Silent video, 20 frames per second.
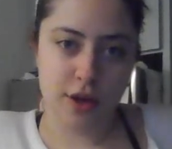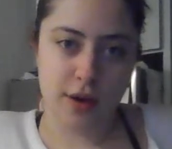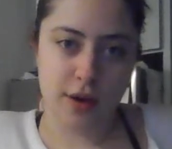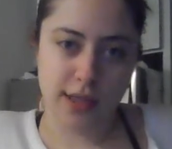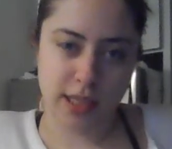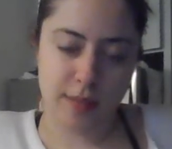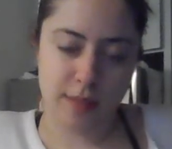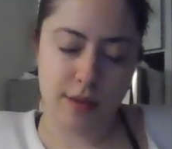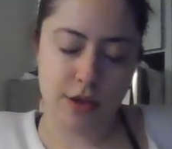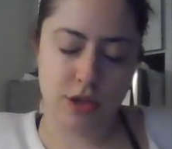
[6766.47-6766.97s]
as
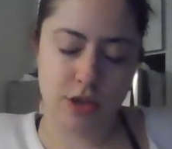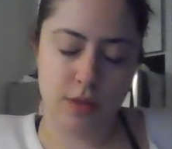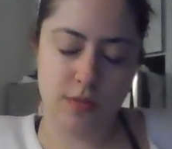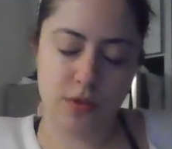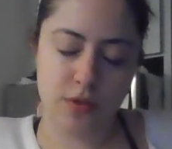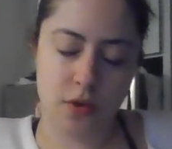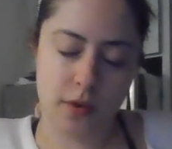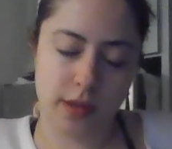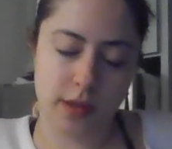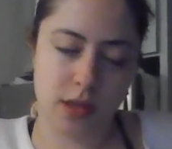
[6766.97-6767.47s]
I mentioned
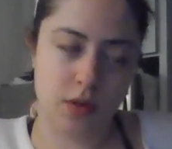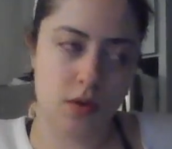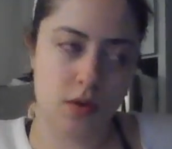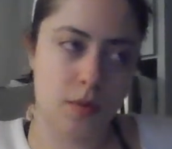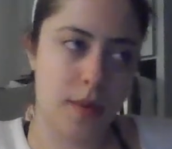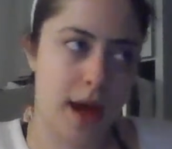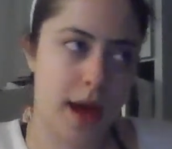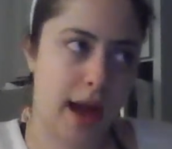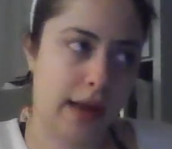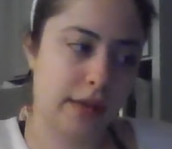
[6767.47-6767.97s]
before, with the whole
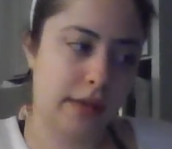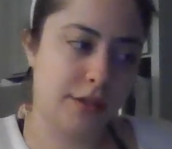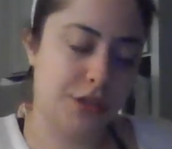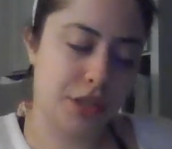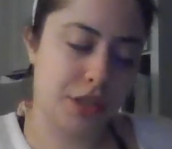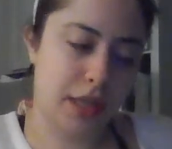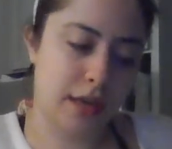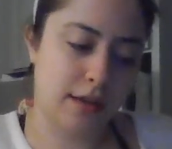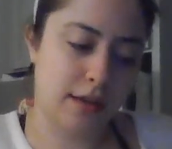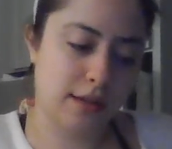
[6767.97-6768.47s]
package
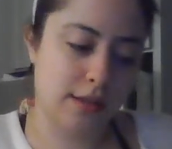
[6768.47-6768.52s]
thing.